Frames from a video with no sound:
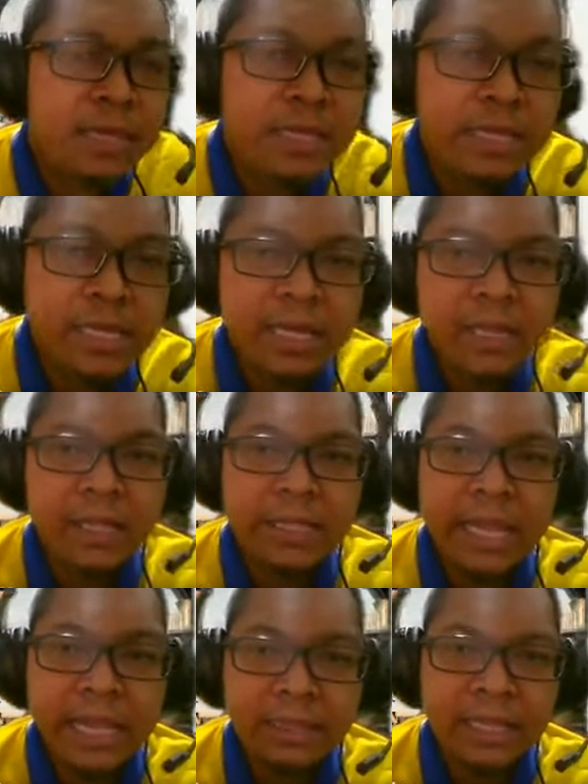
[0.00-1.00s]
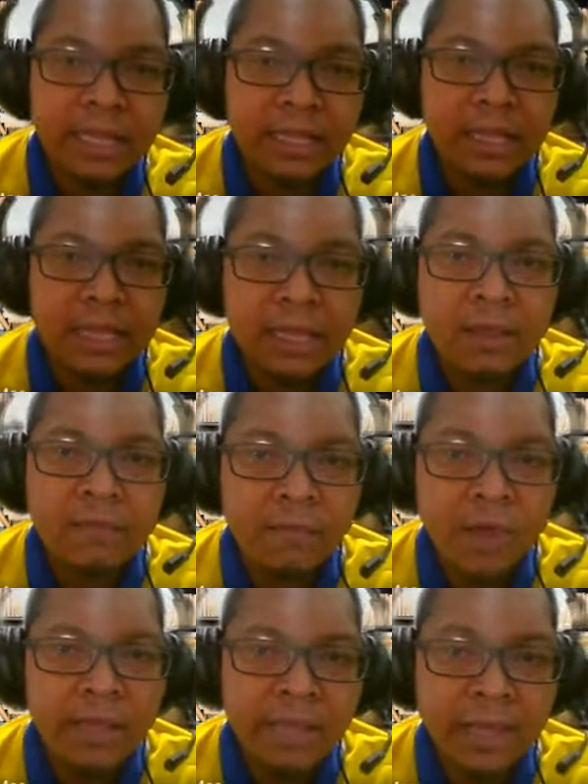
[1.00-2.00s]
us in sighting.
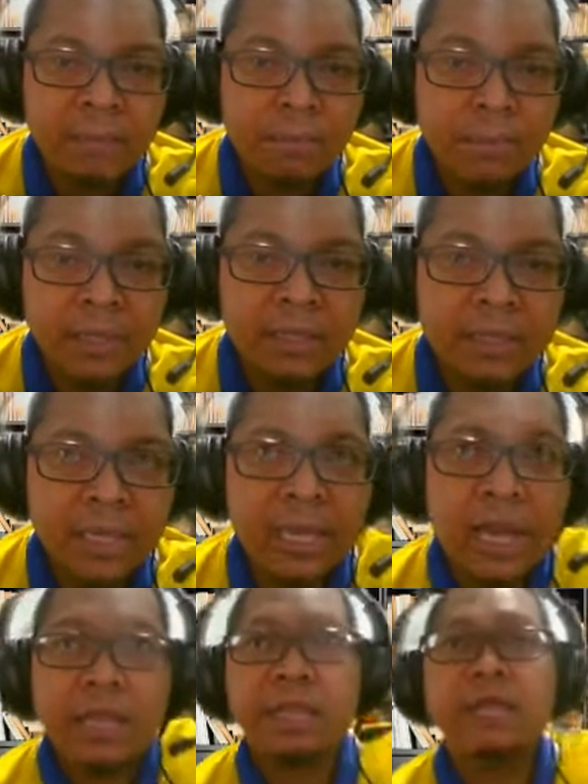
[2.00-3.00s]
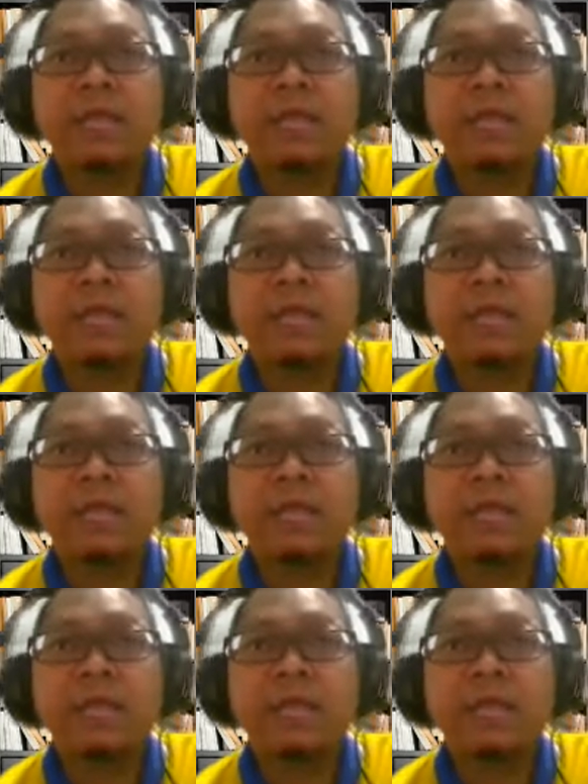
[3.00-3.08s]
For example, the glasses